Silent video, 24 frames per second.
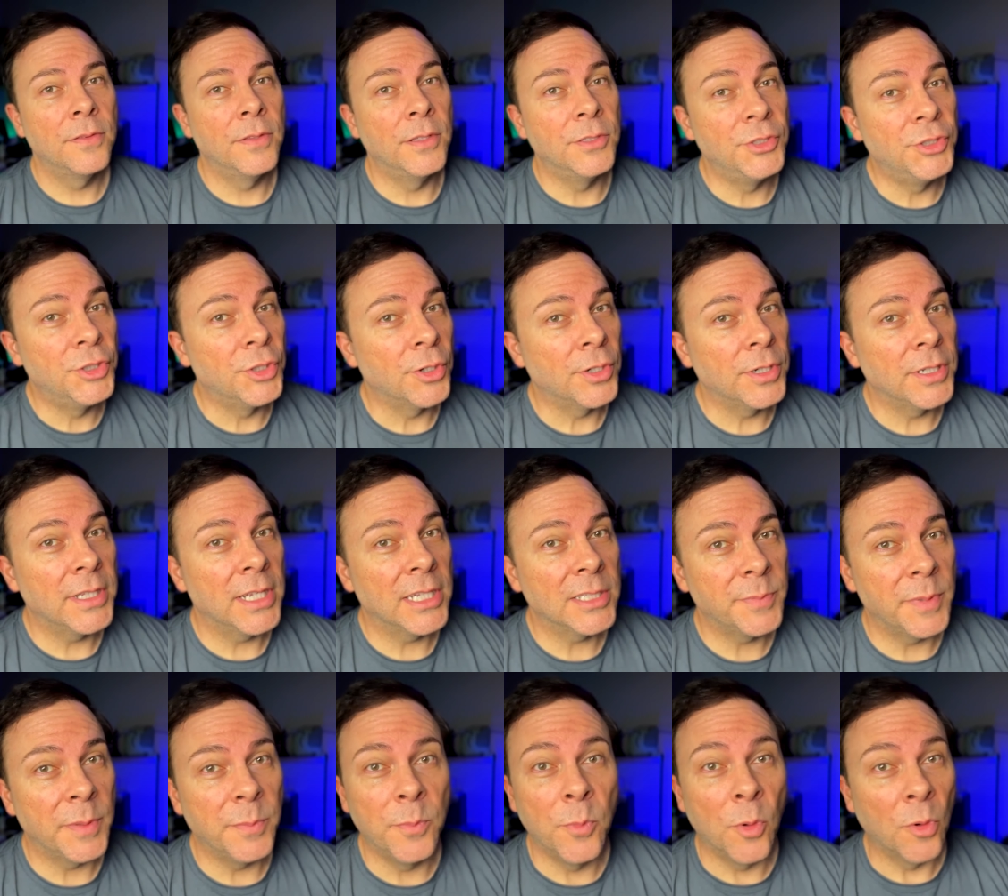the journey has
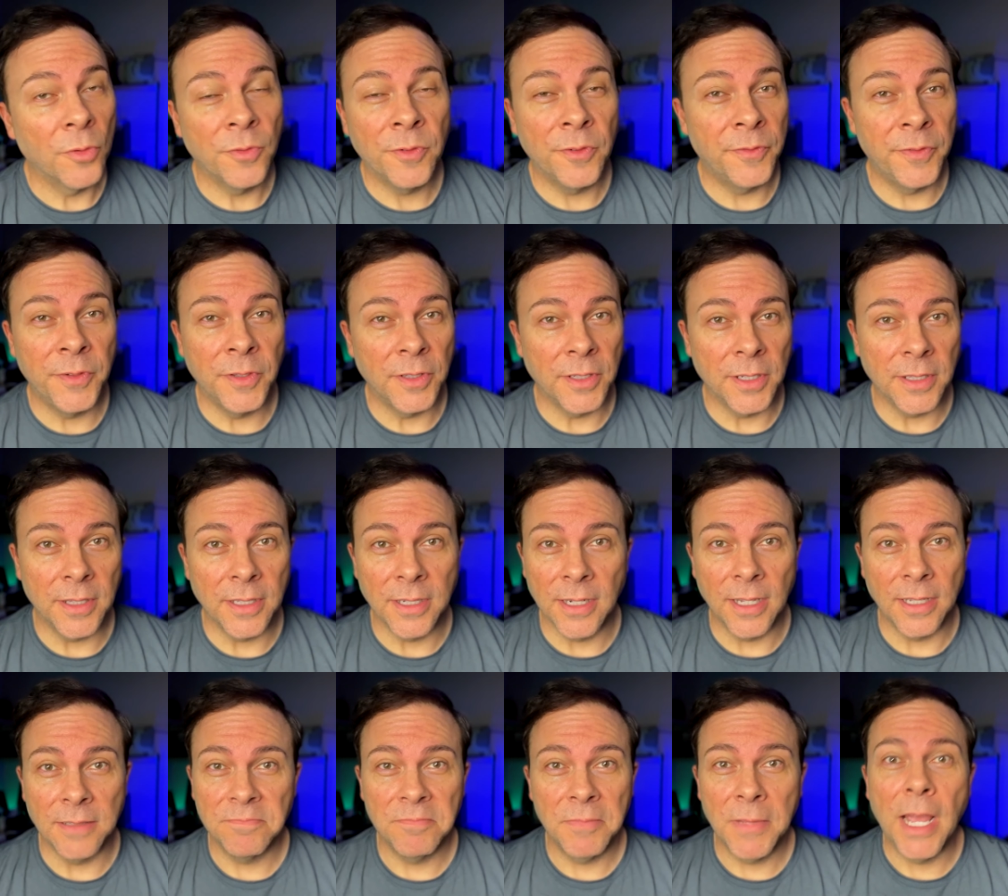been more fulfilling than
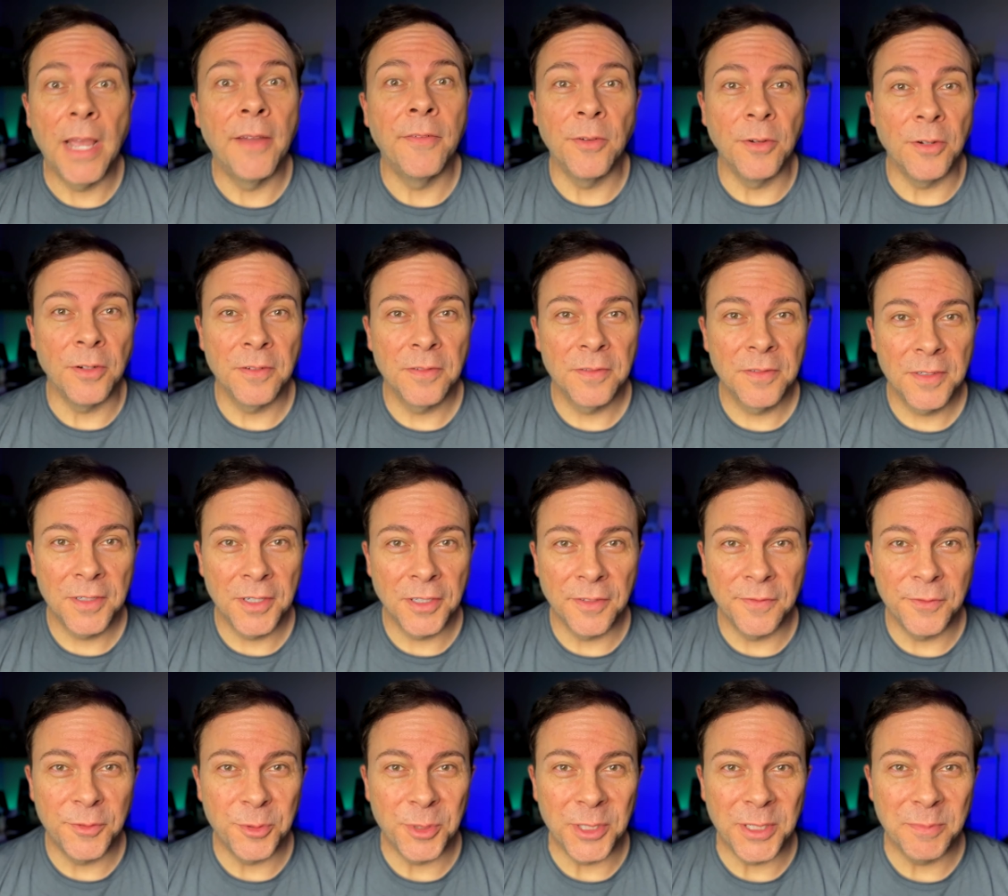I ever could
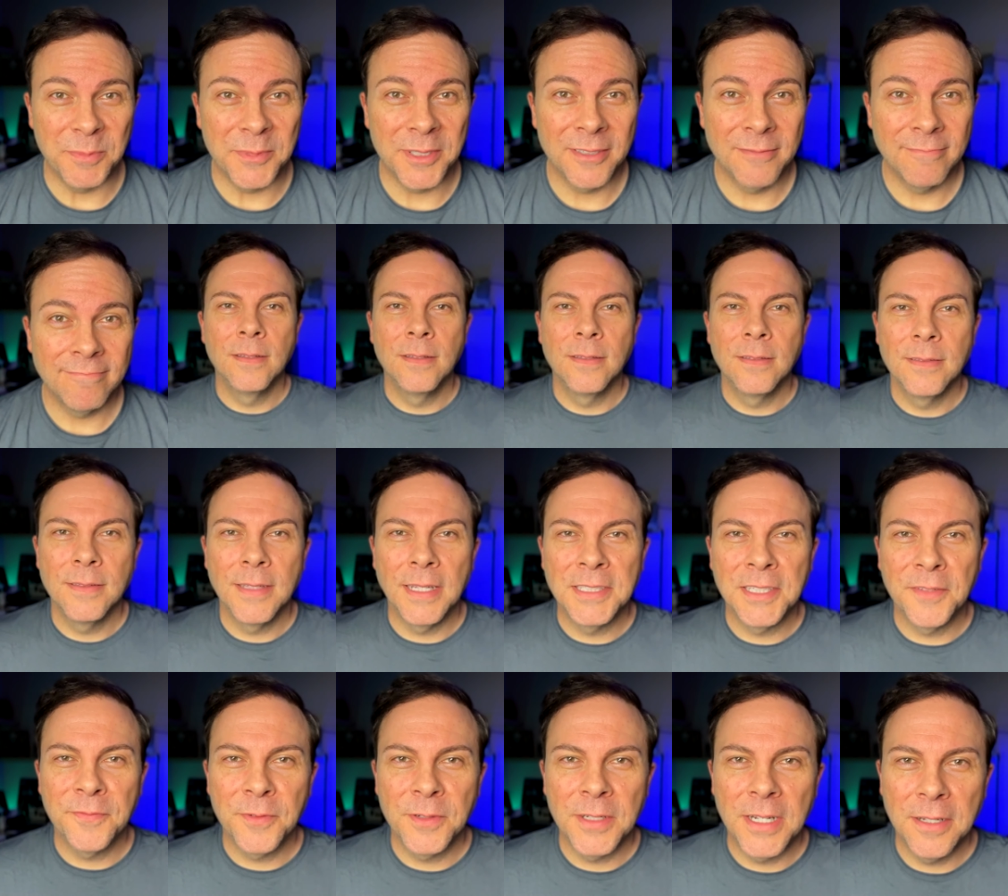have dreamed.
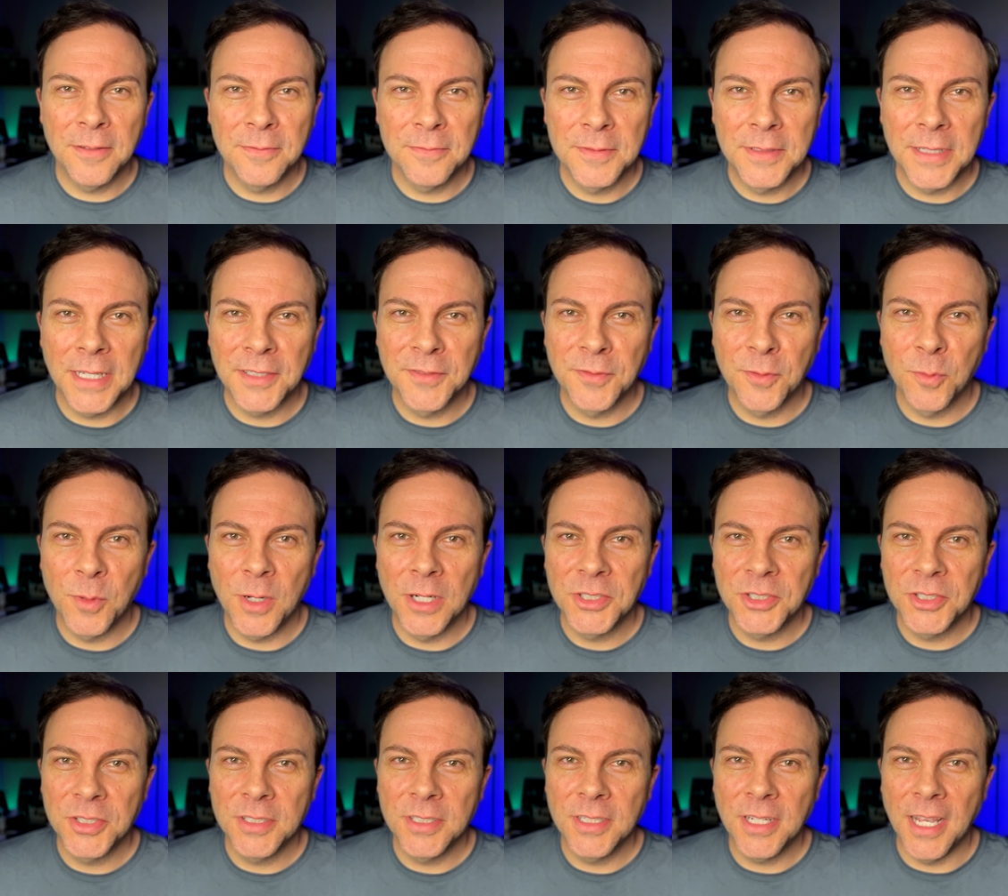That's it for now. Thanks for
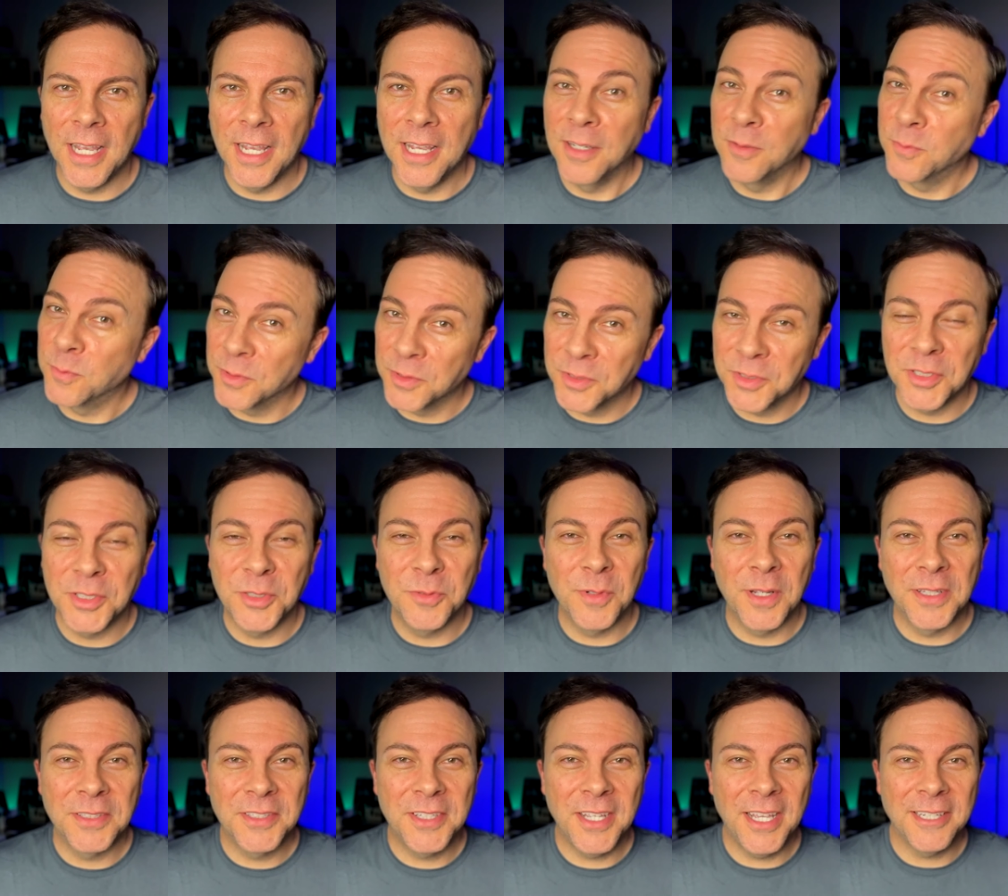watching, and we'll see you
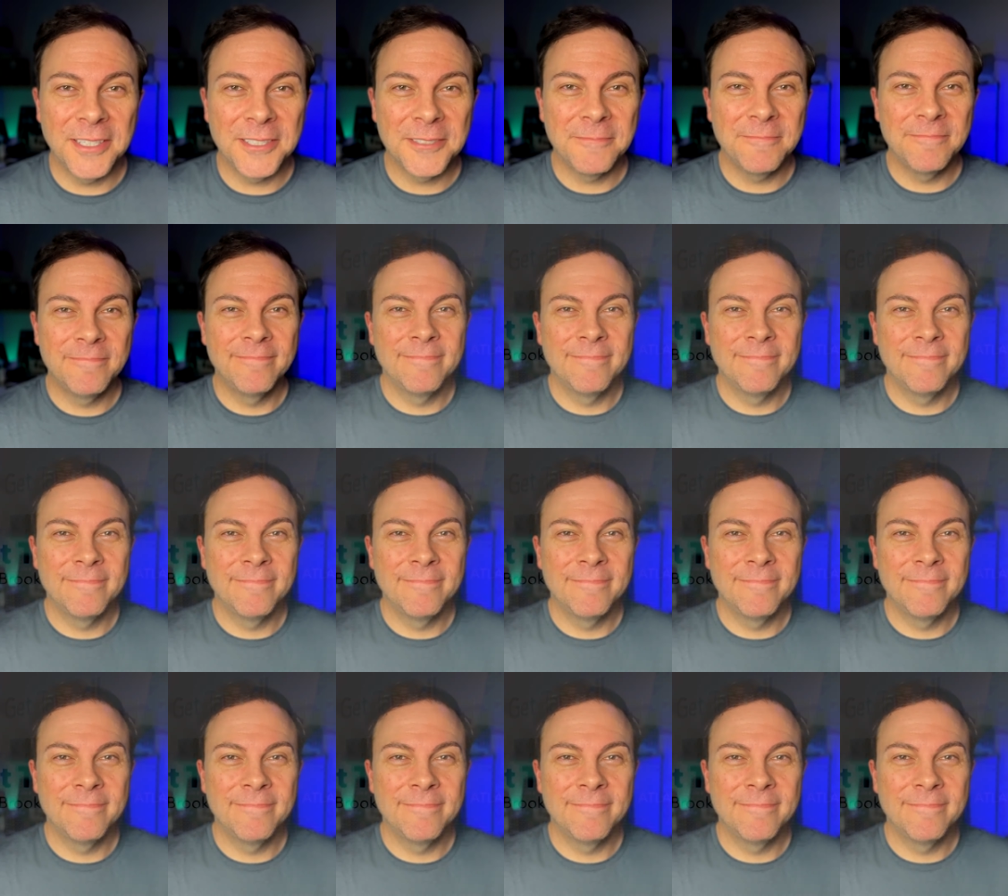on set.